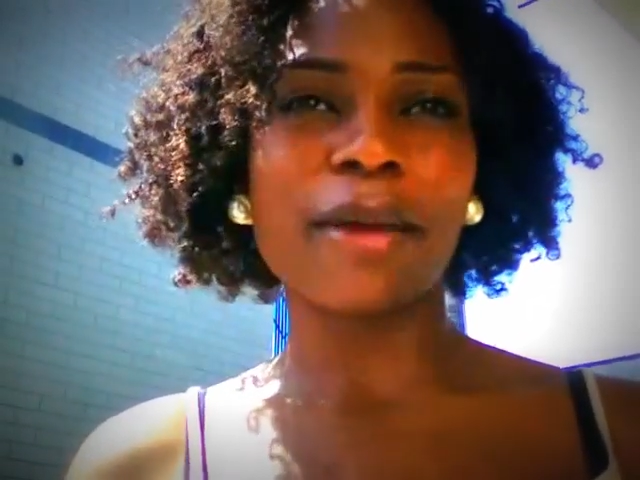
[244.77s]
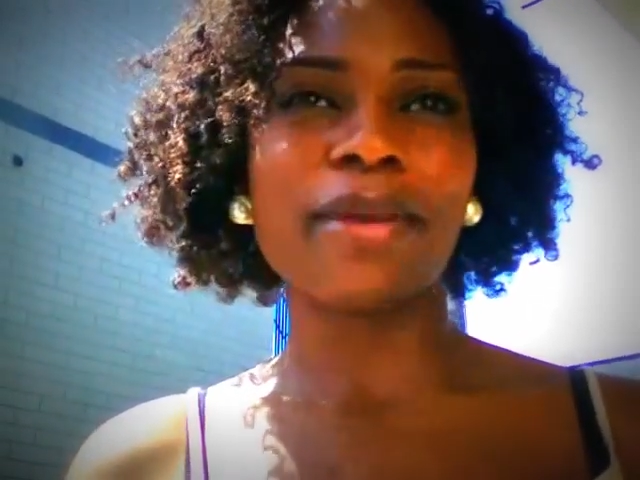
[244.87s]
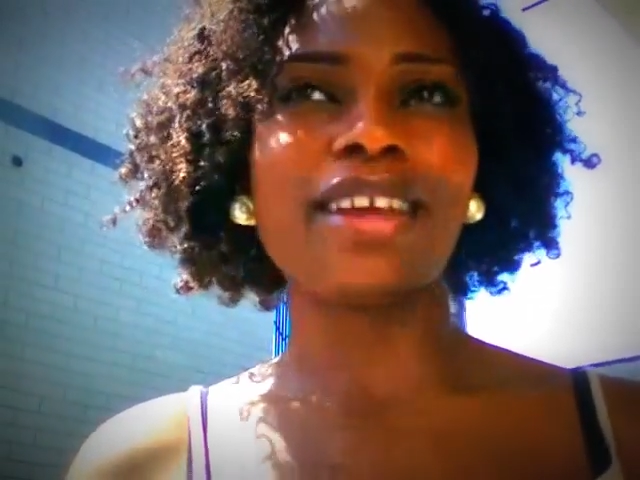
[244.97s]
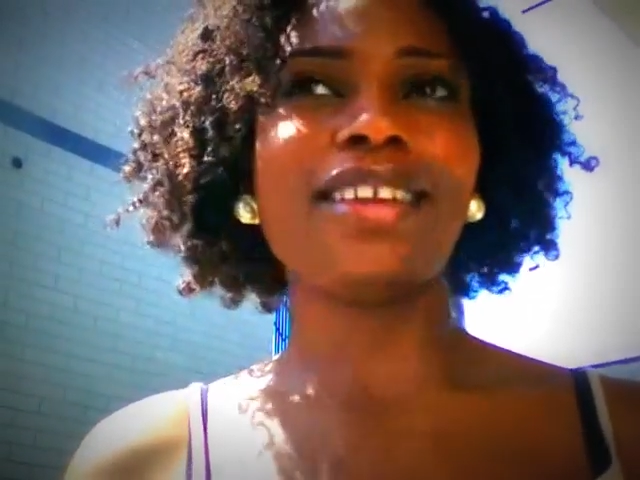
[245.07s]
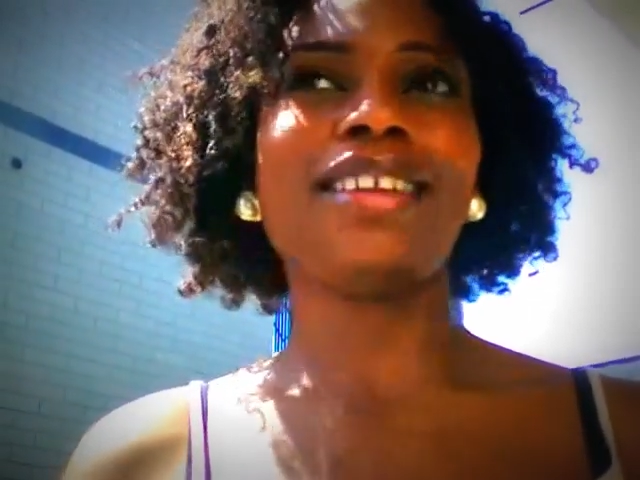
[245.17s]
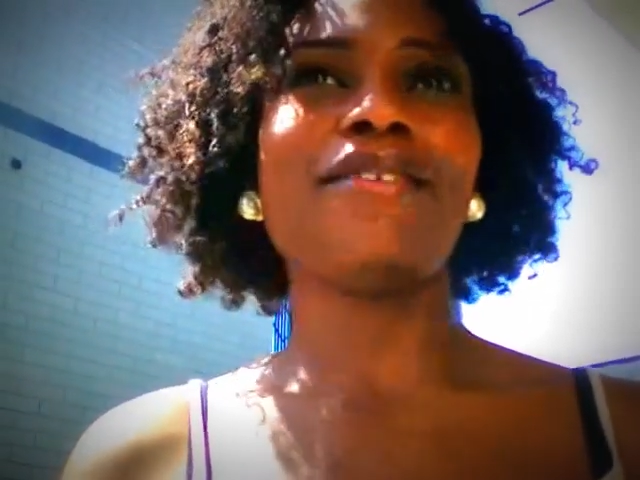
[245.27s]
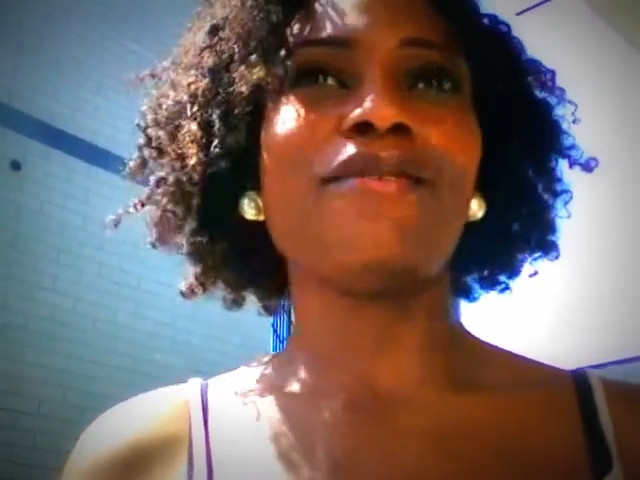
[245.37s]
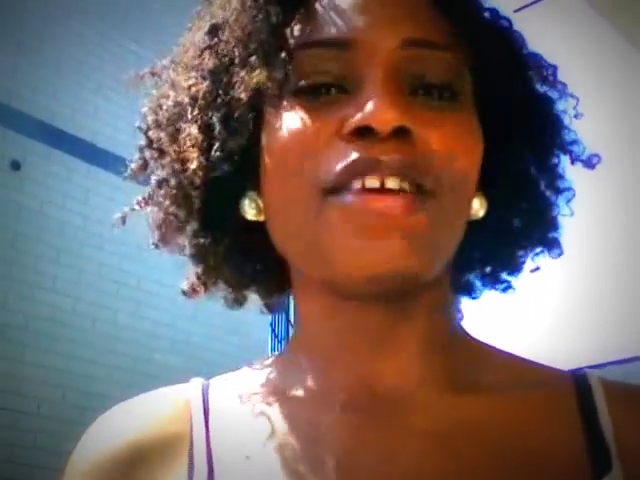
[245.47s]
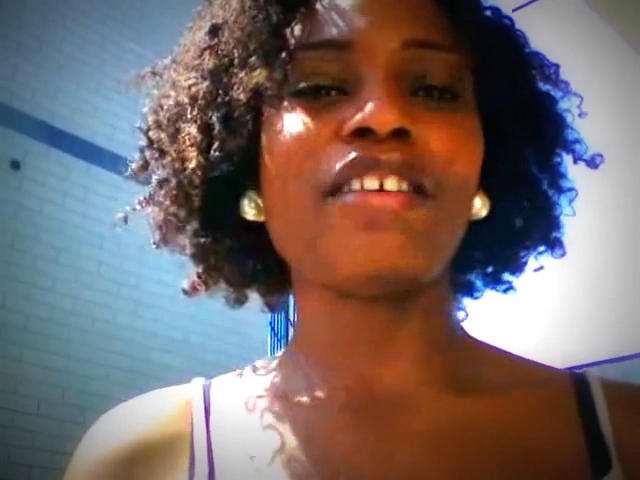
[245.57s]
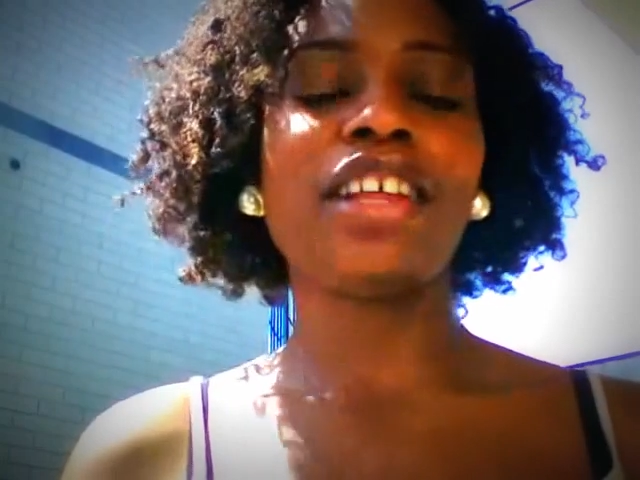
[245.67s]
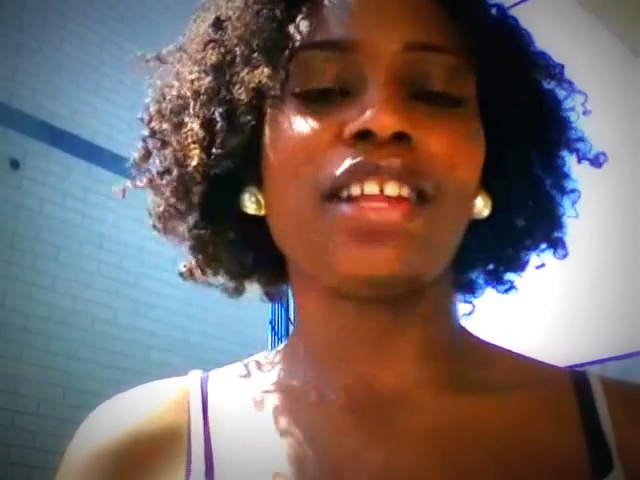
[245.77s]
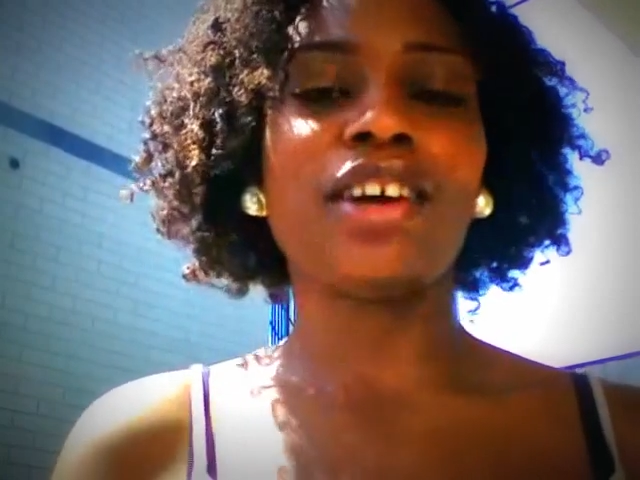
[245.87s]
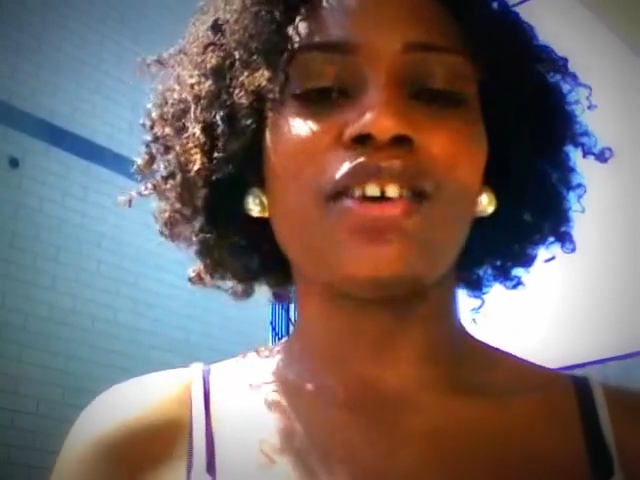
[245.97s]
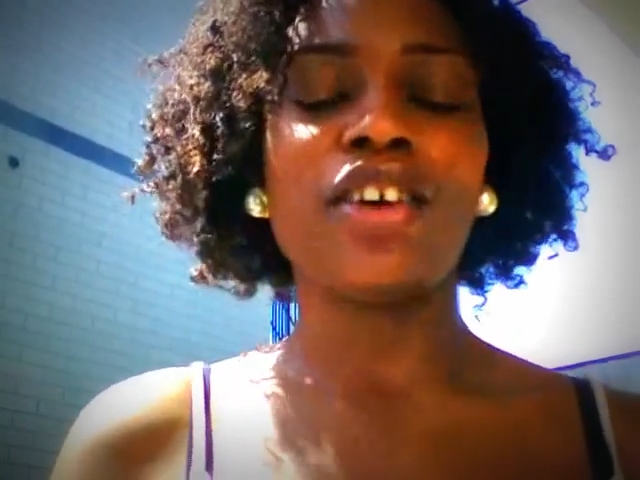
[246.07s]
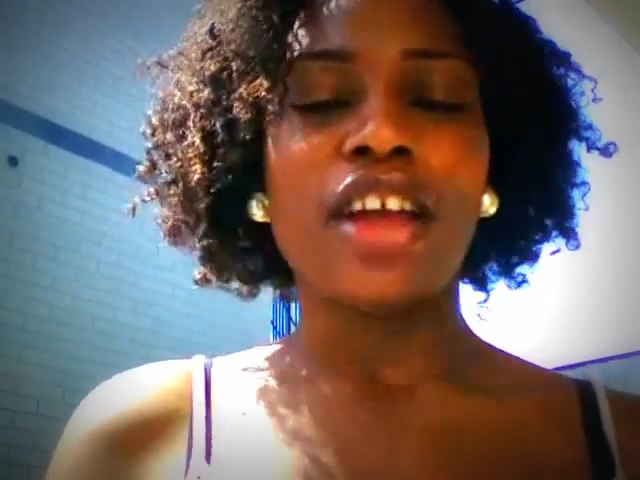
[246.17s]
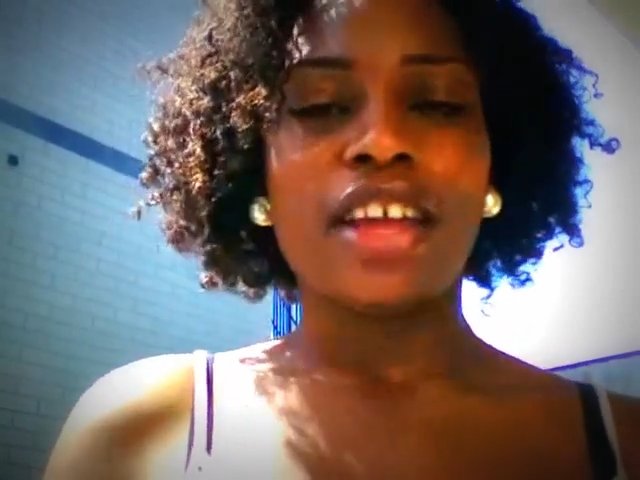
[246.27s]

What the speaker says: I mean very low.